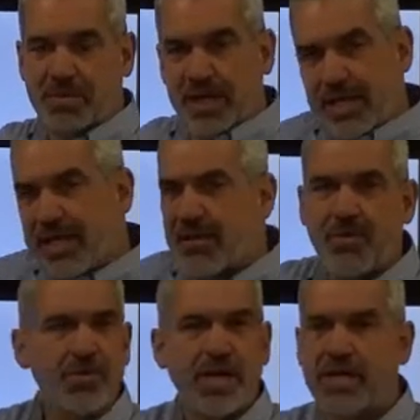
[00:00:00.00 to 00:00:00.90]
you get that
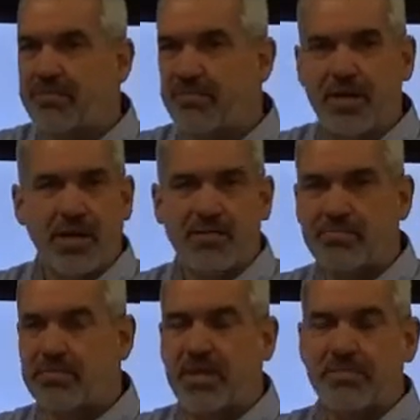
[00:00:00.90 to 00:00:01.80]
rotating
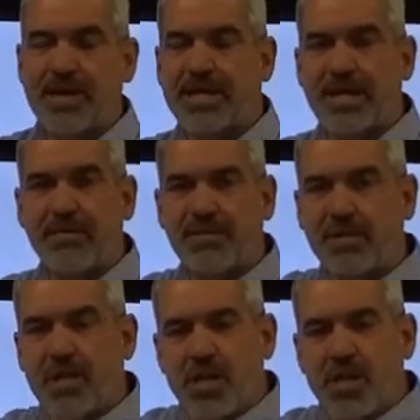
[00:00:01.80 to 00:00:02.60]
magnetic field.